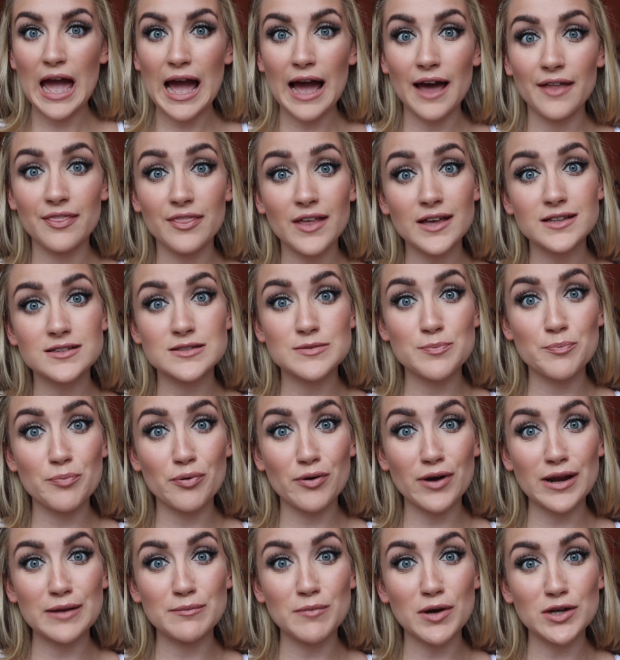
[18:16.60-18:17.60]
And that's
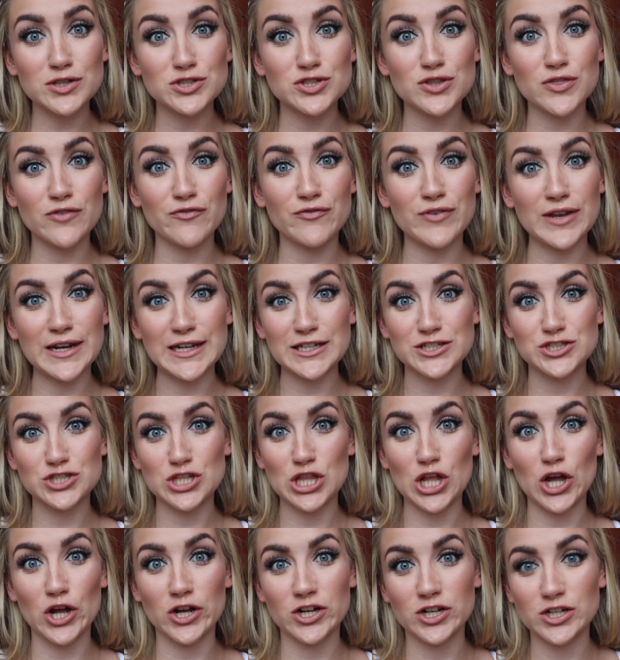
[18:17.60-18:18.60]
pretty much the
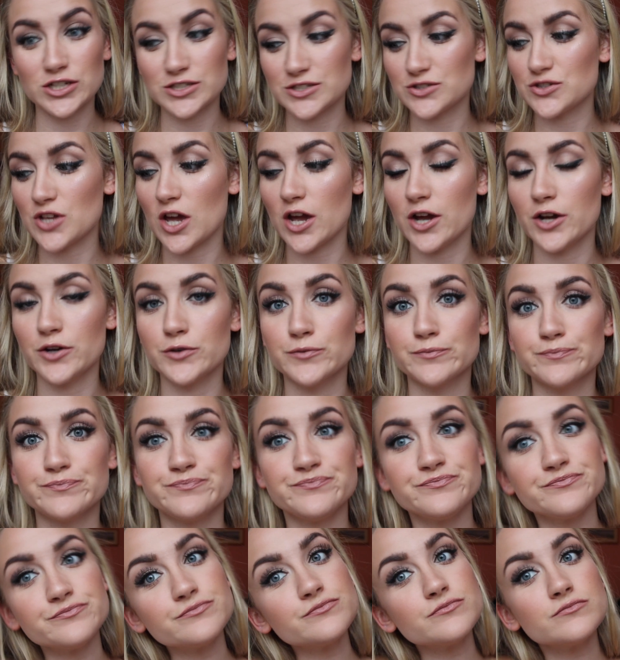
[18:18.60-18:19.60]
finished look. So
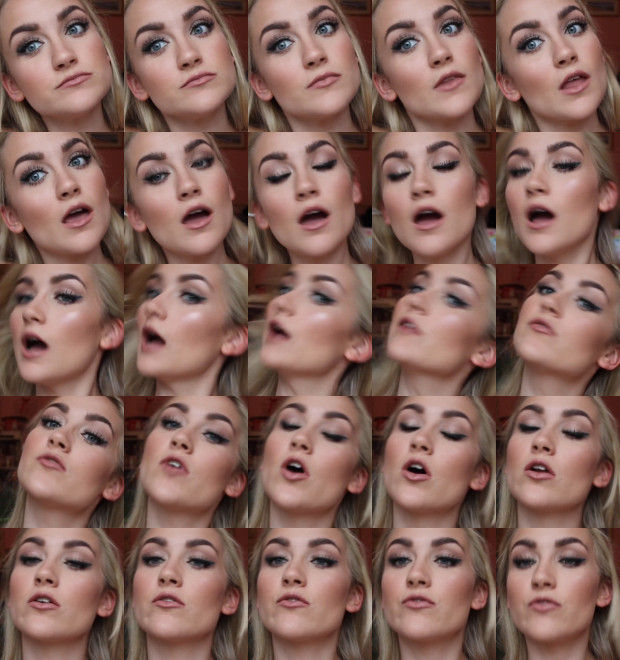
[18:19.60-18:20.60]
I've
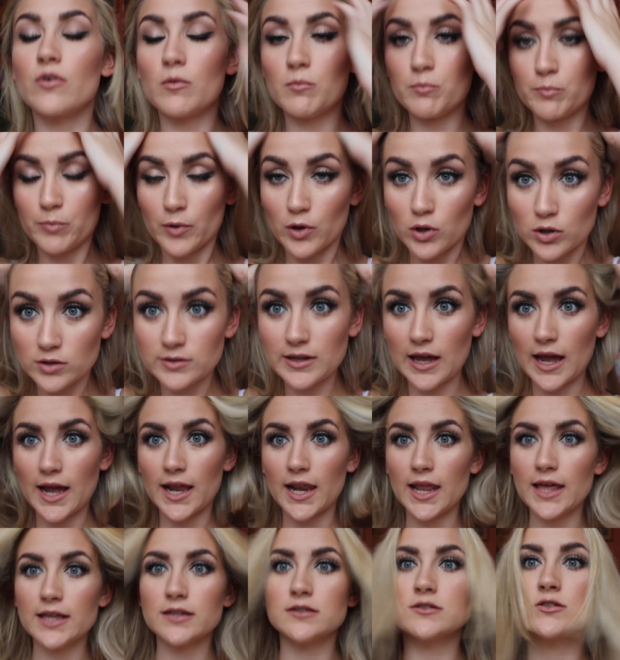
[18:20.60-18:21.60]
gone from bald
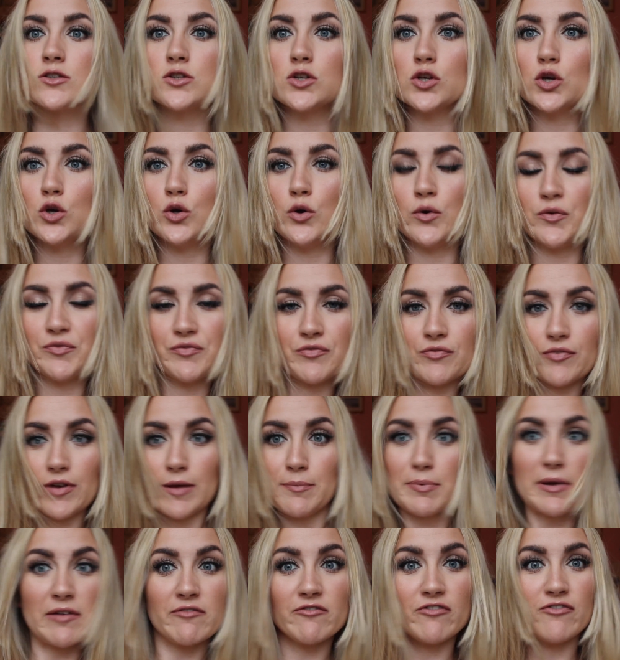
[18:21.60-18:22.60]
eyelids to
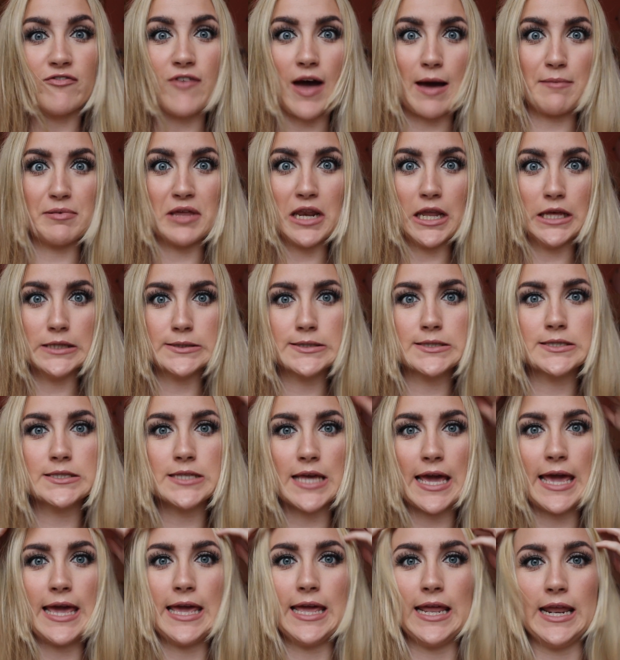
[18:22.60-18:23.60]
flippin' fabulous
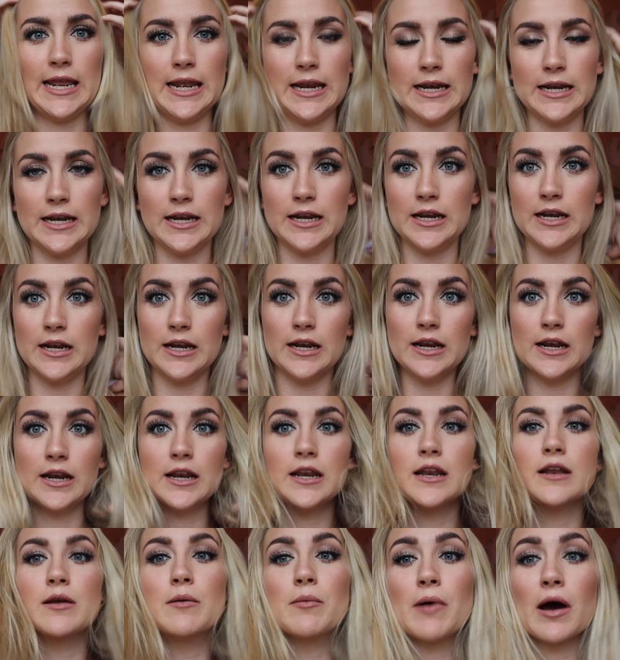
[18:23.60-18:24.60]

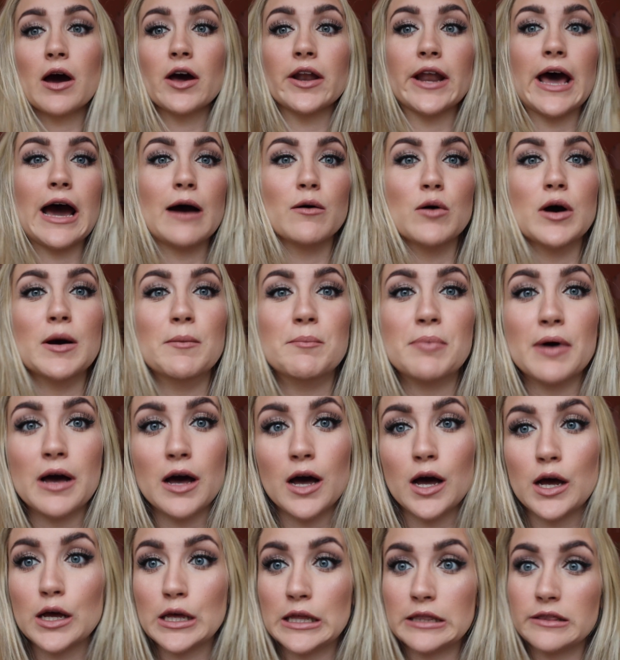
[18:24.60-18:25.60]
in about an hour,
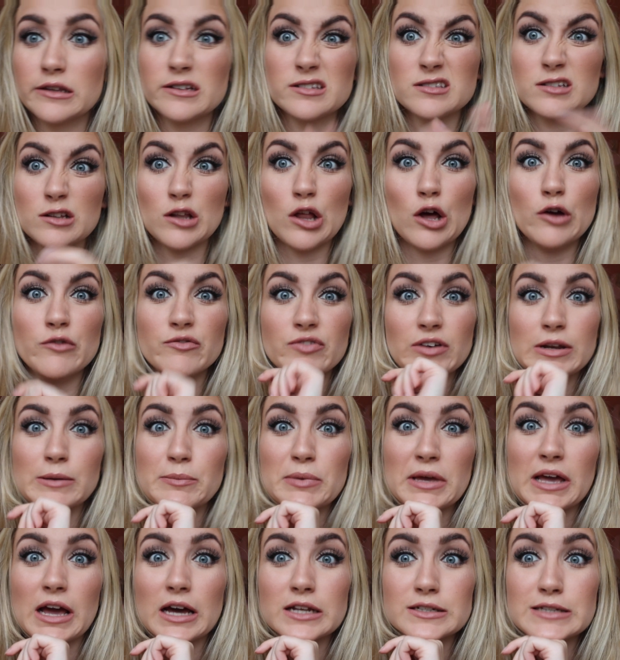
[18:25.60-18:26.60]
but this will hopefully
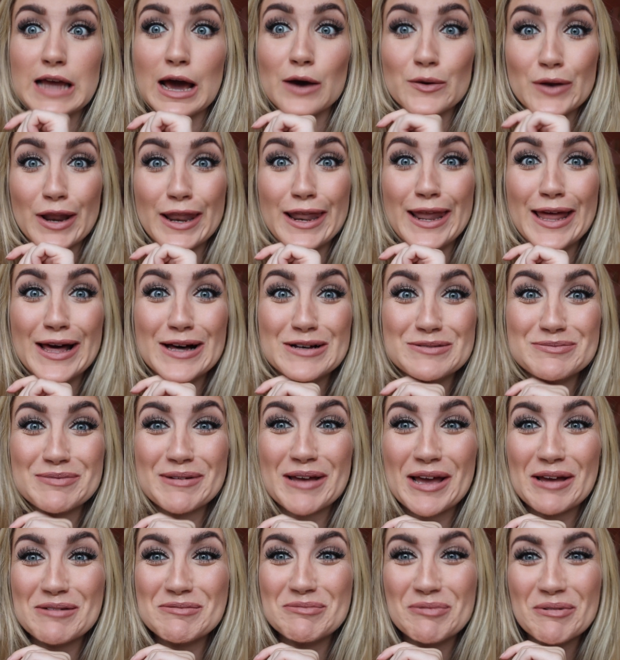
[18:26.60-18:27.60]
be cut down a little
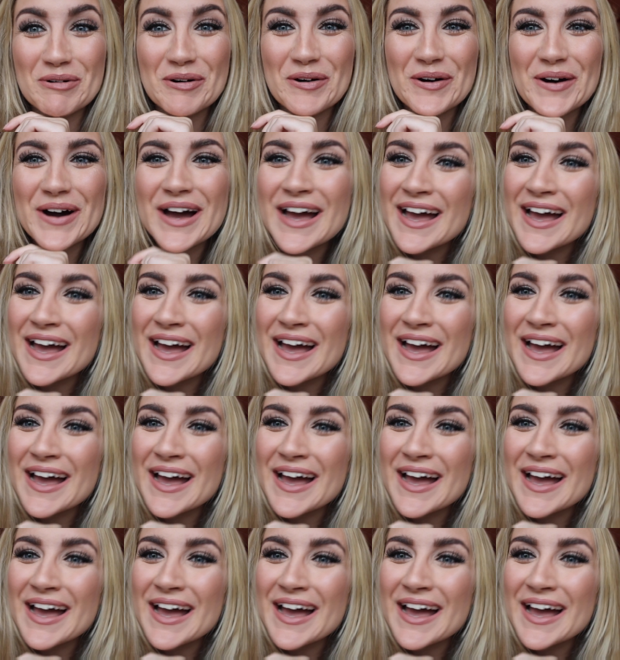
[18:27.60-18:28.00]
bit more.